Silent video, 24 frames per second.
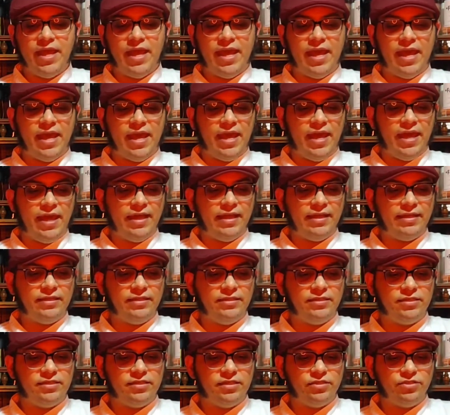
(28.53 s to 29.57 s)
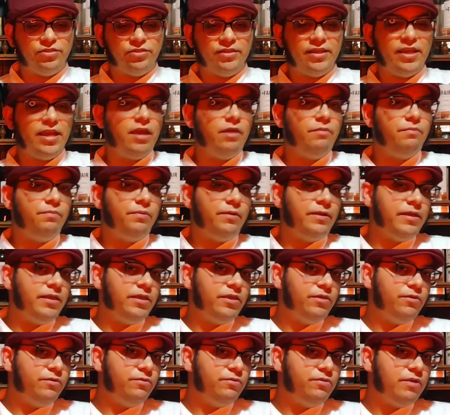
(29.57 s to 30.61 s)
And today I bring
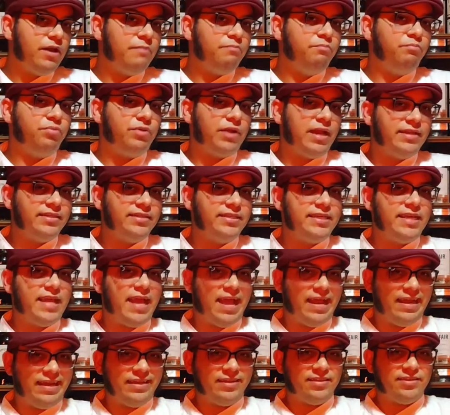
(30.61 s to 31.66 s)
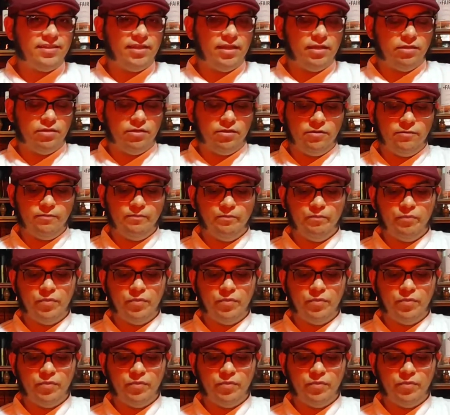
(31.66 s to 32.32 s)
you a Brandy Alexander.